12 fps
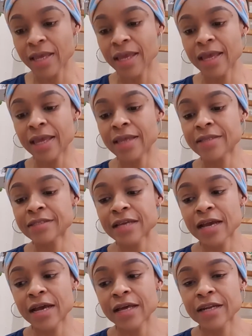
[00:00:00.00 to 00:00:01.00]
And
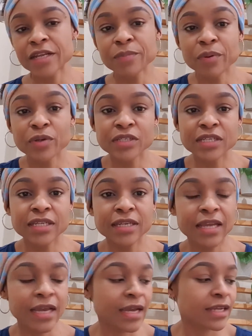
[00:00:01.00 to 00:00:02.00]
repotting,
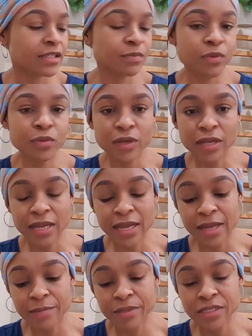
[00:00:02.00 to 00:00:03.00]
like
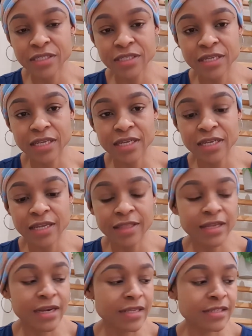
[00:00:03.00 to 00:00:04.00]
I mentioned earlier,
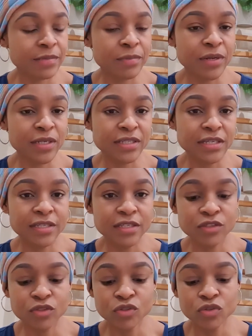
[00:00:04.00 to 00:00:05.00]
that I separated
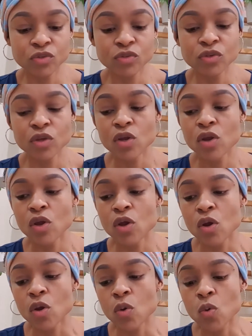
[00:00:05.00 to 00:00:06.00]
these two.
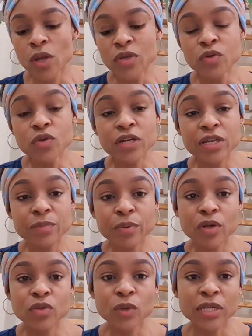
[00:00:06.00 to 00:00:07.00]
When you
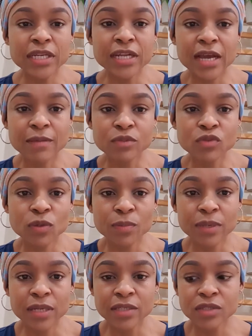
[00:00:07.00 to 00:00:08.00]
repot, when it comes to
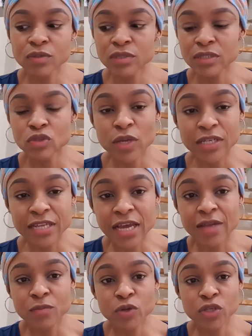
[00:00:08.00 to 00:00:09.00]
a
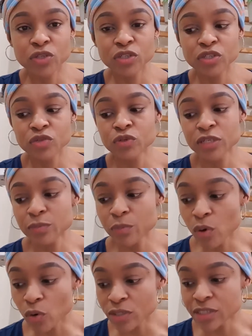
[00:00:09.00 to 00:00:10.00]
time where you need to
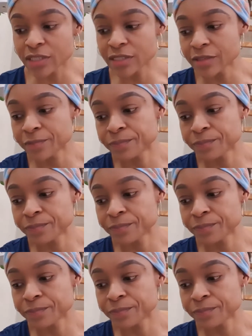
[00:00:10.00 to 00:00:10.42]
repot it,